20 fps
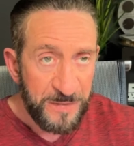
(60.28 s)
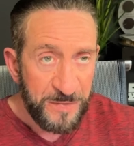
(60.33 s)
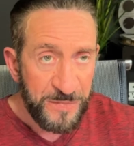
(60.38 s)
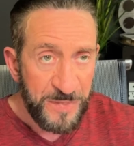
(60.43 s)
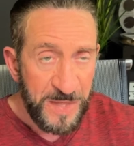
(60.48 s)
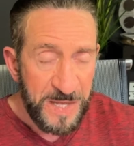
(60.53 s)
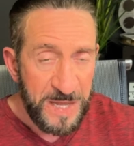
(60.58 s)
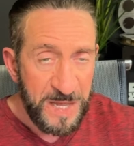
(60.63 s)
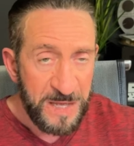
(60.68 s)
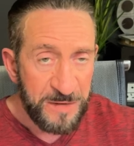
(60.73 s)

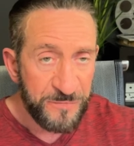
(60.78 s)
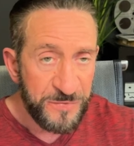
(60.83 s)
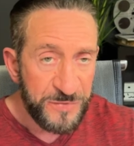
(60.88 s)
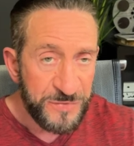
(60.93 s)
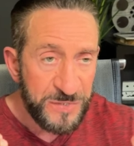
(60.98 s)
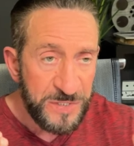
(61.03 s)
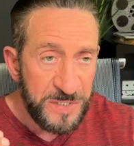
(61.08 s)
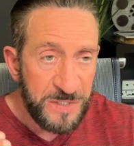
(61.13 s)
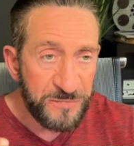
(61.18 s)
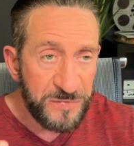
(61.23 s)
They had
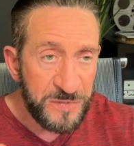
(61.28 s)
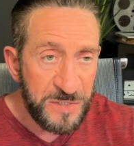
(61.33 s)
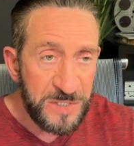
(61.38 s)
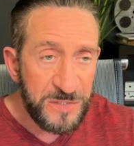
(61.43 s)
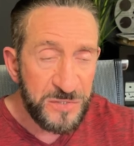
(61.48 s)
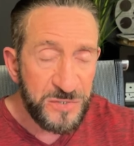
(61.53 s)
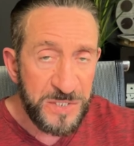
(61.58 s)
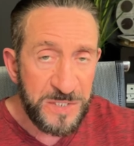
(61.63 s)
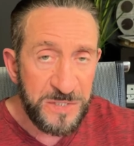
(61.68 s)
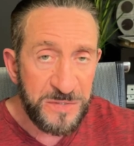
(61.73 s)
received
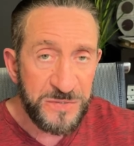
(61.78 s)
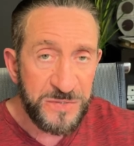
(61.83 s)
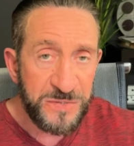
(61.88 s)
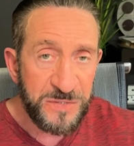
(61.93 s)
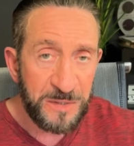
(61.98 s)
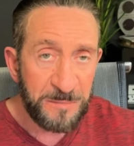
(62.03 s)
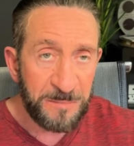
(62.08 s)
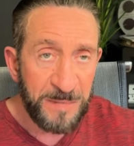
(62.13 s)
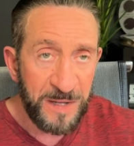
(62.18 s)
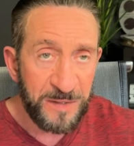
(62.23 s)
teachings
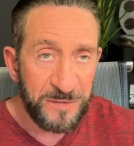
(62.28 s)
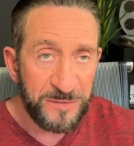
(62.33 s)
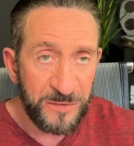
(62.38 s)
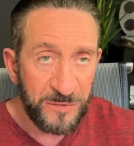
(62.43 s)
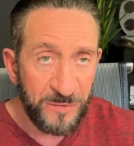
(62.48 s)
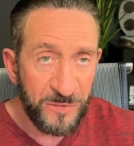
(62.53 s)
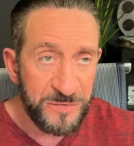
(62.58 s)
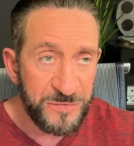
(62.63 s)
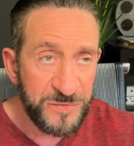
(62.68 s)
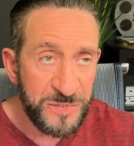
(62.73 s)
about the
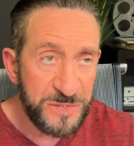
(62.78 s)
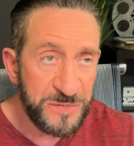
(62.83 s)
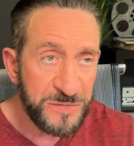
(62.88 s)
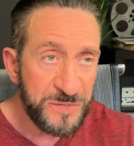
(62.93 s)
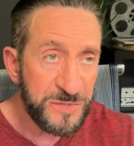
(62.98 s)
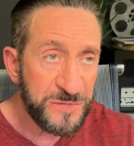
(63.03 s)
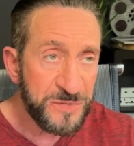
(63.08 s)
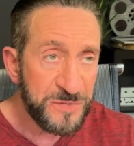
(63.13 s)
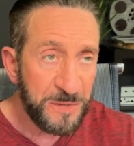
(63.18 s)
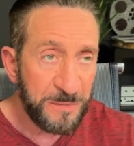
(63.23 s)
Lord
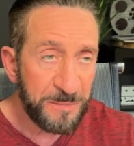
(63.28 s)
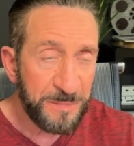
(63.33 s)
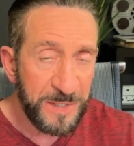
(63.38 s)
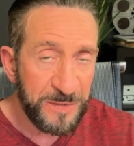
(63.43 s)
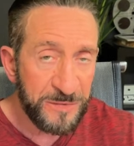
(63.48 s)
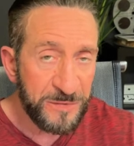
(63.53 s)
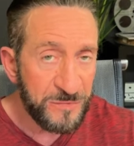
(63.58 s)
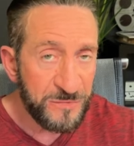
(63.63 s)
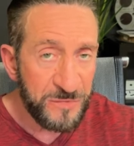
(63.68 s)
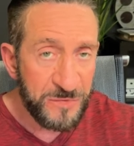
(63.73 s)
Jesus,
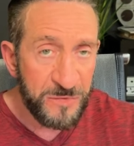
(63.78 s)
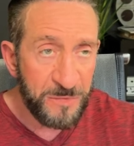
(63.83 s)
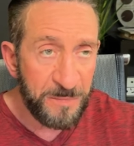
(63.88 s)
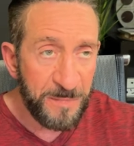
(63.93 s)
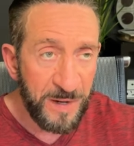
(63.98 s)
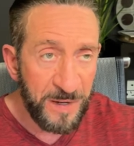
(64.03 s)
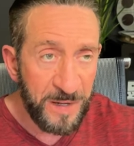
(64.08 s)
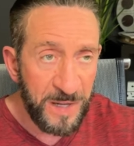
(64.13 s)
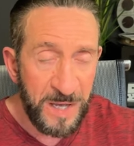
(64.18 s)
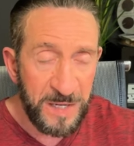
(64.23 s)
about the truth
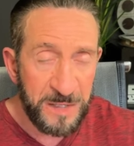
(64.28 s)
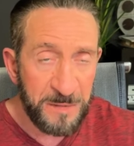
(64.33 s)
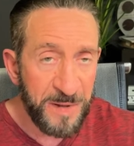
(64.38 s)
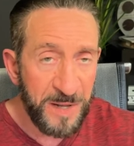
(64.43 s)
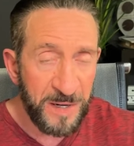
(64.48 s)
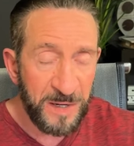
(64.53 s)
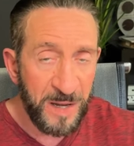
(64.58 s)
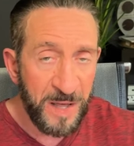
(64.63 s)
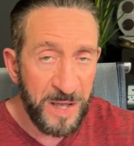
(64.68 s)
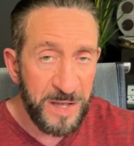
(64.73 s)
about God,
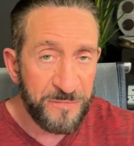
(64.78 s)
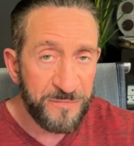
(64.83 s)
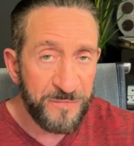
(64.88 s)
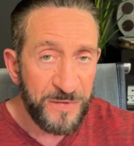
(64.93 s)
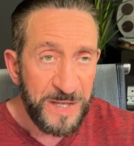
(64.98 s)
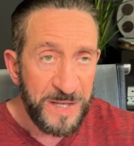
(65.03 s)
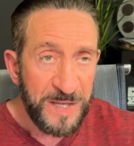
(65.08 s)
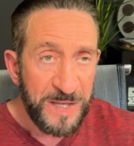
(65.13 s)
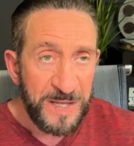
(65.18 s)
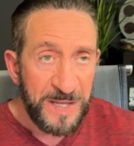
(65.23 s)
about life,
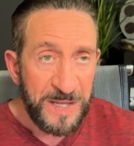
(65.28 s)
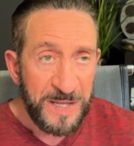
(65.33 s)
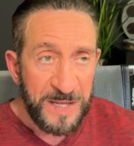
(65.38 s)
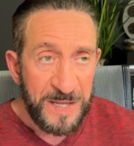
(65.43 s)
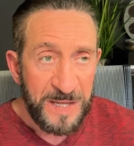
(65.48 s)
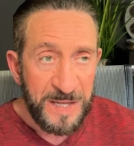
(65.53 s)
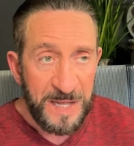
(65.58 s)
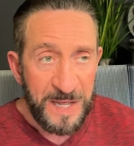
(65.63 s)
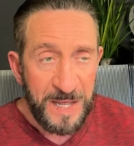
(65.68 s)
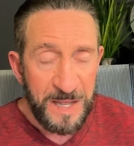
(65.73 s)

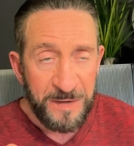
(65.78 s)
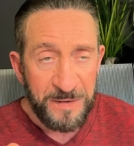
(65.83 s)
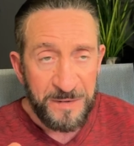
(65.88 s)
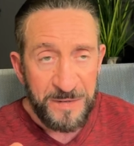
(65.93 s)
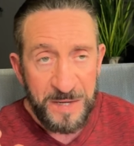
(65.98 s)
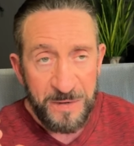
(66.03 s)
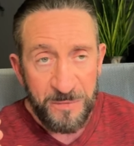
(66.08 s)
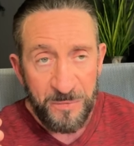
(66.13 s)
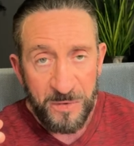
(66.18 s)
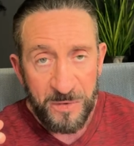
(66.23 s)
and
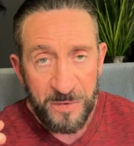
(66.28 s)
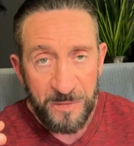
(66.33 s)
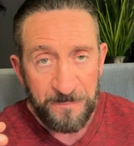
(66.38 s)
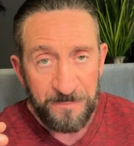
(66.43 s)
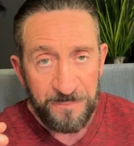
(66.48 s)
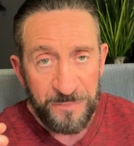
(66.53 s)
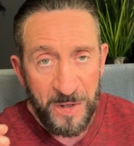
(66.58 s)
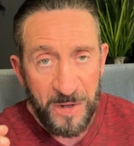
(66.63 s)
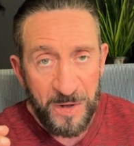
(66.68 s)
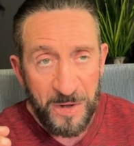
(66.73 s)
they were
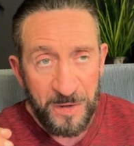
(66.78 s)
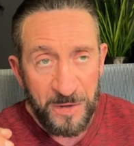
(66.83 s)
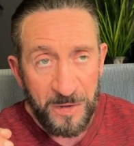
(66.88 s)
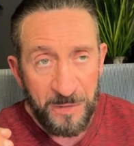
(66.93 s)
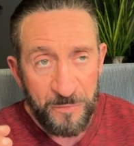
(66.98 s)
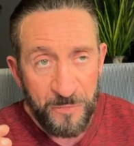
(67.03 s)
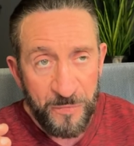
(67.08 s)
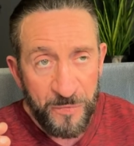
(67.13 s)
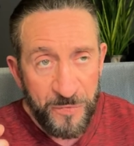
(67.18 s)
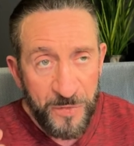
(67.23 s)
uh,
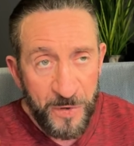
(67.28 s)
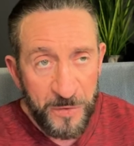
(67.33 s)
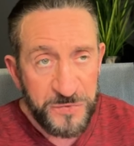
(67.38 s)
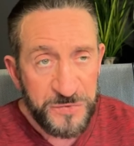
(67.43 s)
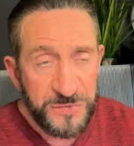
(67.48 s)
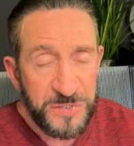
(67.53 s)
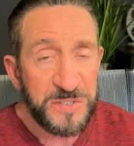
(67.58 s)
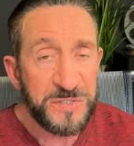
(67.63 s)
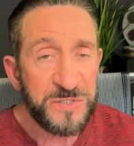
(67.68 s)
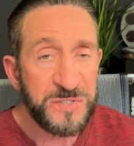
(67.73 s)

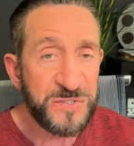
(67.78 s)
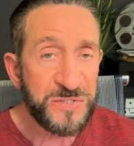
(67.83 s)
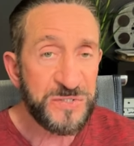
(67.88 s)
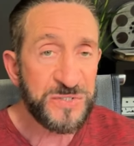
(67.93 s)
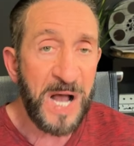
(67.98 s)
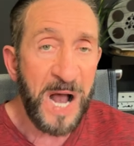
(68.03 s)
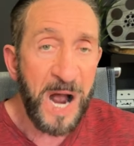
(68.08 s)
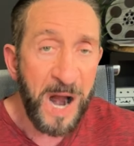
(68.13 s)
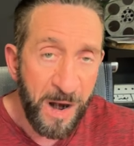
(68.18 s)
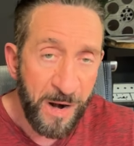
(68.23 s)
those that
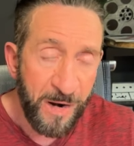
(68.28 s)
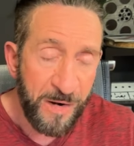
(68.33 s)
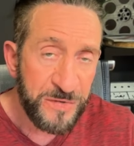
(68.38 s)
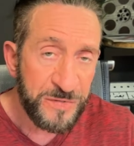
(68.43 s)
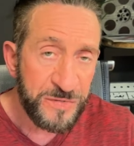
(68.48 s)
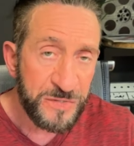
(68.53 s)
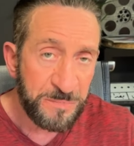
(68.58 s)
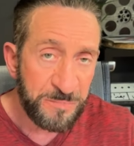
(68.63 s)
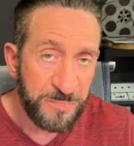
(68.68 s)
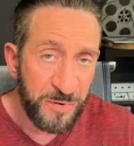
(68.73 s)

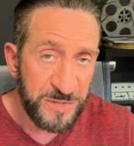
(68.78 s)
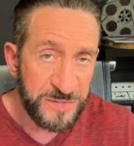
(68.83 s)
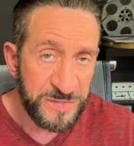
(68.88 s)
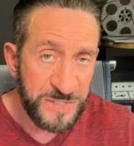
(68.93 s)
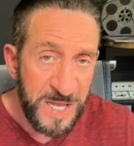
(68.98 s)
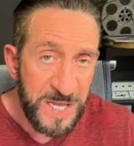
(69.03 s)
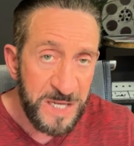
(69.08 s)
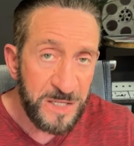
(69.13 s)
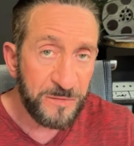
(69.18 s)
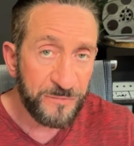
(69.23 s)
desired to
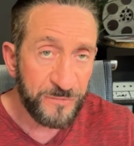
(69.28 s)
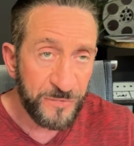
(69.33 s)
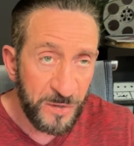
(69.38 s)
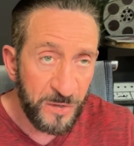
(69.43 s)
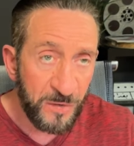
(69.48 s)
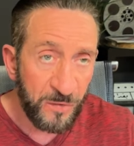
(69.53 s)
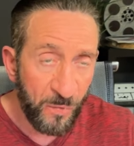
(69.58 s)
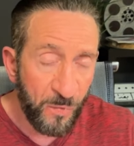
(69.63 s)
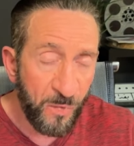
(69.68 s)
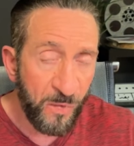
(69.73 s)
partake of the
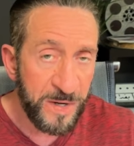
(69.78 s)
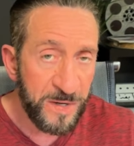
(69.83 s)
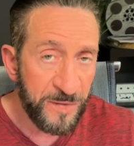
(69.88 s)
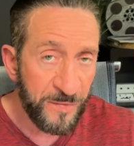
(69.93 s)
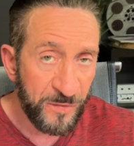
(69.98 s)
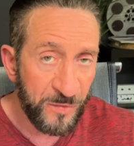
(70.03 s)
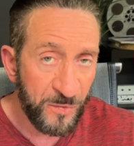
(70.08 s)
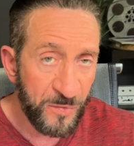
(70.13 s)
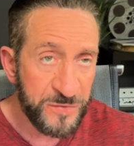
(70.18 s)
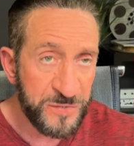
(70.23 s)
glory of
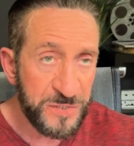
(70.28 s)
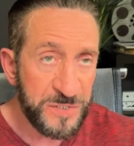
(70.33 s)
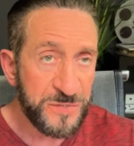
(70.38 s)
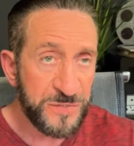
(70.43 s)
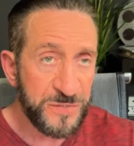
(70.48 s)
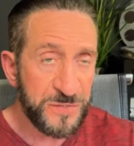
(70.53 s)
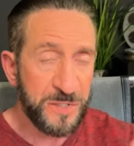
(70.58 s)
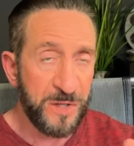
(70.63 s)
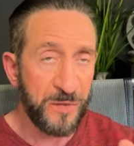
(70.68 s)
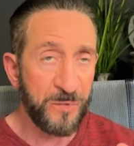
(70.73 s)
the Lord
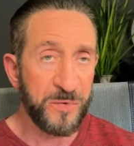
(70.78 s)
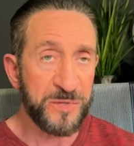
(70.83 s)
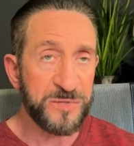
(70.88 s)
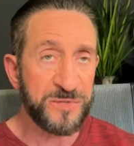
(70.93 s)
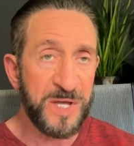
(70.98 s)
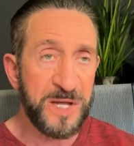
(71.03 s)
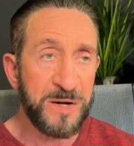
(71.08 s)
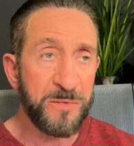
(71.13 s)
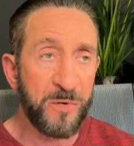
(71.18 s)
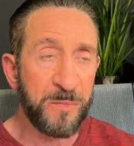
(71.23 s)
Jesus. In other words,
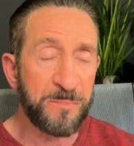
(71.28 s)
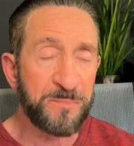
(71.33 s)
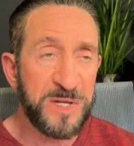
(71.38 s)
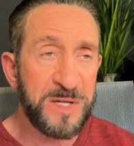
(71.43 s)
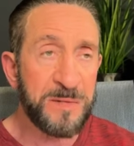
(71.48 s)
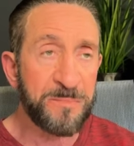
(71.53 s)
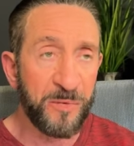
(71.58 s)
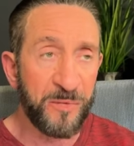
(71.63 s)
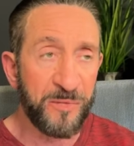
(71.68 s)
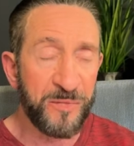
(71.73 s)
they were
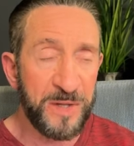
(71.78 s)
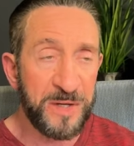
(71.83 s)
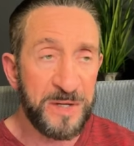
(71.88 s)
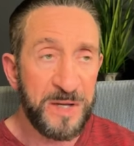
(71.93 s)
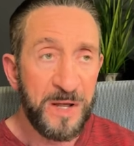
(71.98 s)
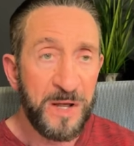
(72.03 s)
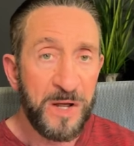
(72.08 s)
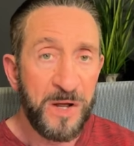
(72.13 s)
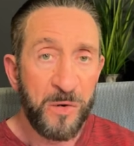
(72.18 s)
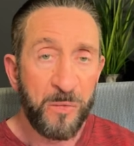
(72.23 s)
people that
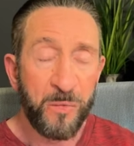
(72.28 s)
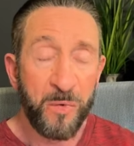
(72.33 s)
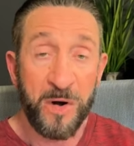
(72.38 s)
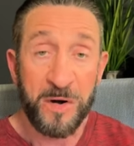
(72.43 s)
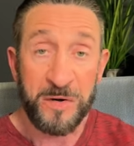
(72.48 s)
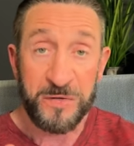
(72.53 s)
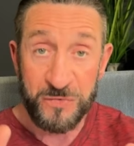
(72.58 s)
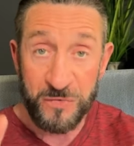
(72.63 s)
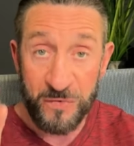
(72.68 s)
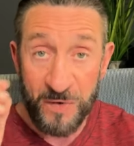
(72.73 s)
were
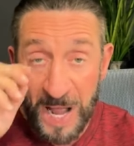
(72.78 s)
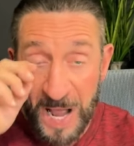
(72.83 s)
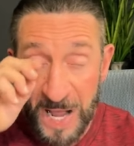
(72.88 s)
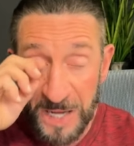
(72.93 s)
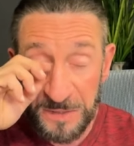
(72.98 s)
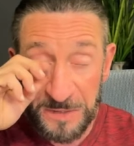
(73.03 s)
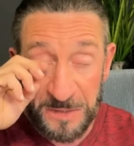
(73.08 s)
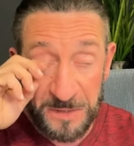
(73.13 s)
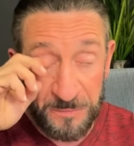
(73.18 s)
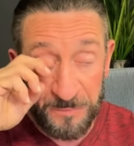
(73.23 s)

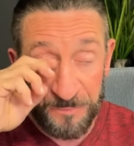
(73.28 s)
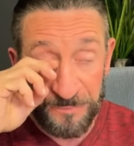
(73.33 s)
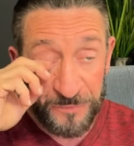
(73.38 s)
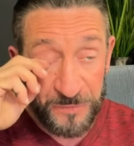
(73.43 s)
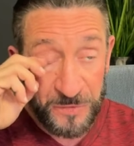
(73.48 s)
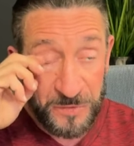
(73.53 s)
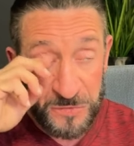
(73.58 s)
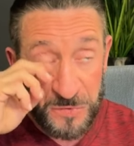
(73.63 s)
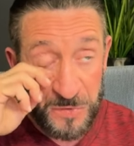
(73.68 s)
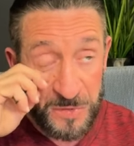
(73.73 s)
attracted
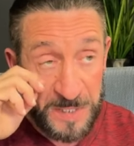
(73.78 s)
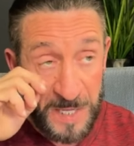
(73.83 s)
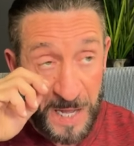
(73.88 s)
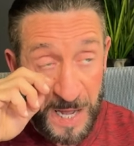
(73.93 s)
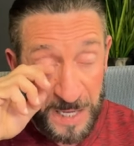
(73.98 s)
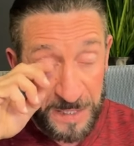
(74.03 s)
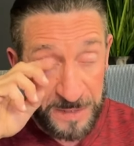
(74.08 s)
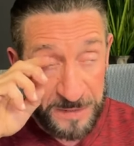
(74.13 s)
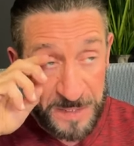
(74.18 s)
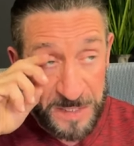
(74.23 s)
to the
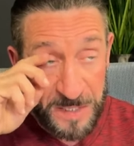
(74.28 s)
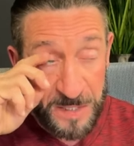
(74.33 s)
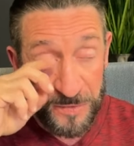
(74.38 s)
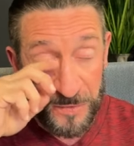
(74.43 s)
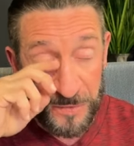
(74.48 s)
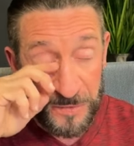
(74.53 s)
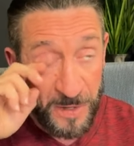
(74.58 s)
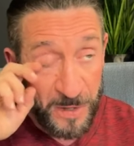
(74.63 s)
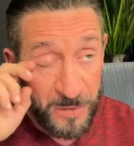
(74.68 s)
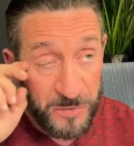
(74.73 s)
idea,
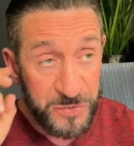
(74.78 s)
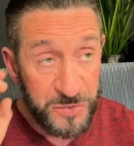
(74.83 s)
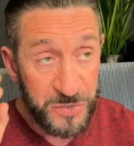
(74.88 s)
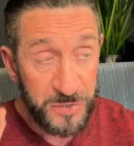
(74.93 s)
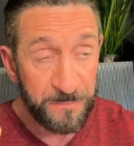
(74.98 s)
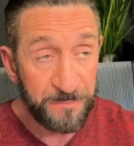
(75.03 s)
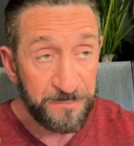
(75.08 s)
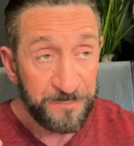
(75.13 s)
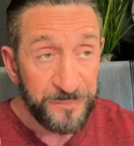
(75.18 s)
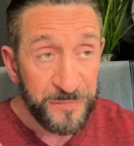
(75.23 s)
the
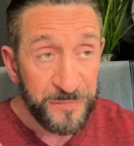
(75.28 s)
notion